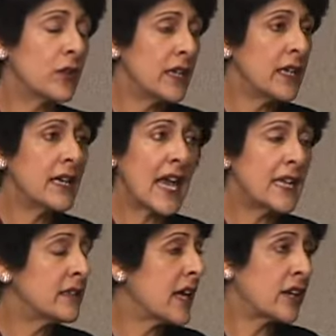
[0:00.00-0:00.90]

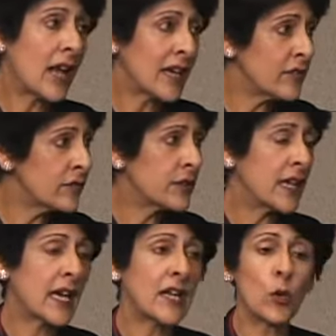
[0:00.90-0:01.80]
regain their life, they
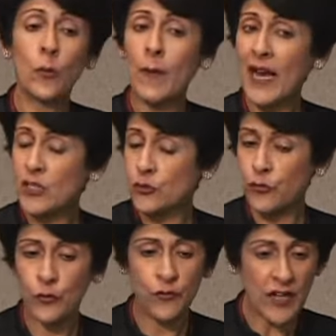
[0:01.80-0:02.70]
can go back to
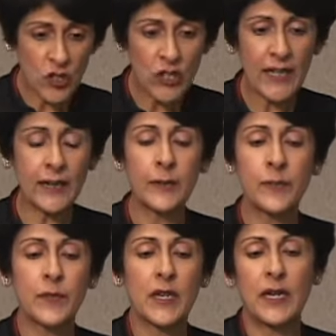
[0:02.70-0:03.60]
full functioning
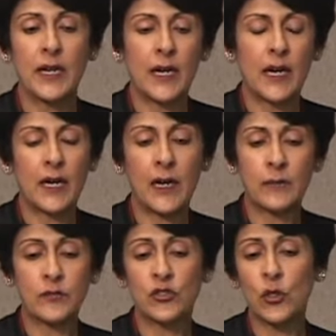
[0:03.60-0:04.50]

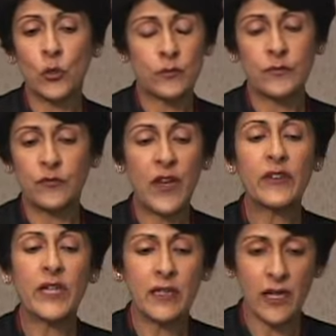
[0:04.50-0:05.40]
so
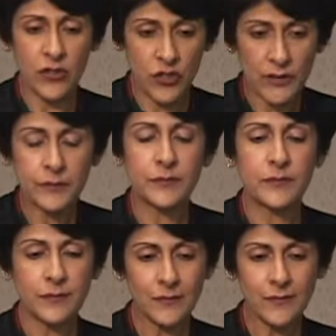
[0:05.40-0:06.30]
very encouraging.
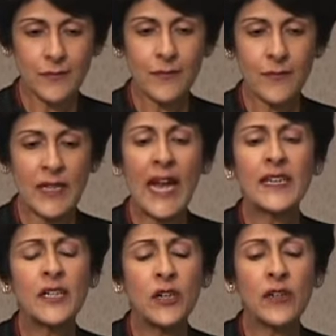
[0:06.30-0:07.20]

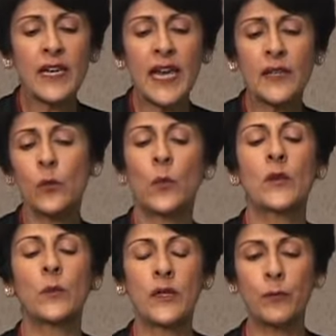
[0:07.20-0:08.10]
And here again,
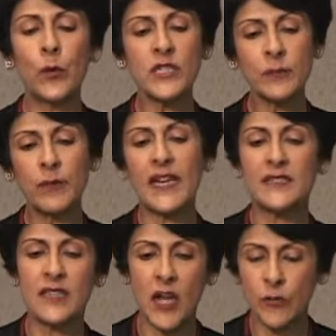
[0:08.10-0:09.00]
when we put in
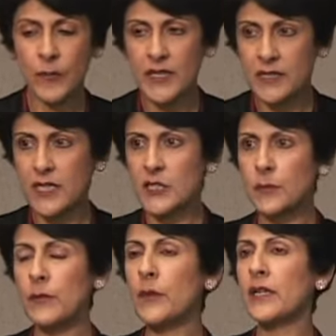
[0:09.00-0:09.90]
place therapies, these
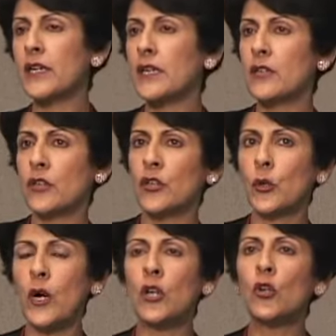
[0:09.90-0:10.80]
people need, you
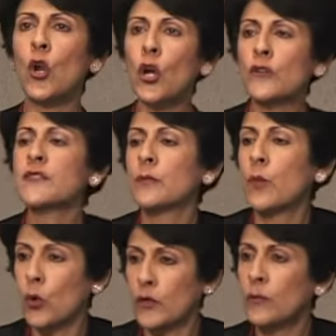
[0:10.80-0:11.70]
know, a lot of
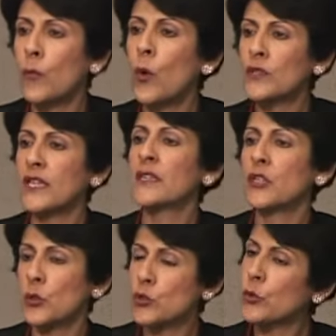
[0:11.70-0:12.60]
support, more than the
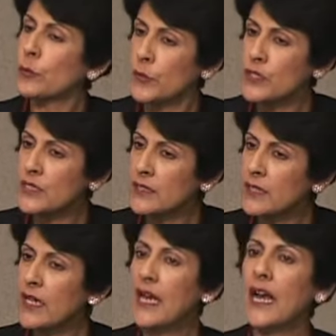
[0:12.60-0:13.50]
usual person.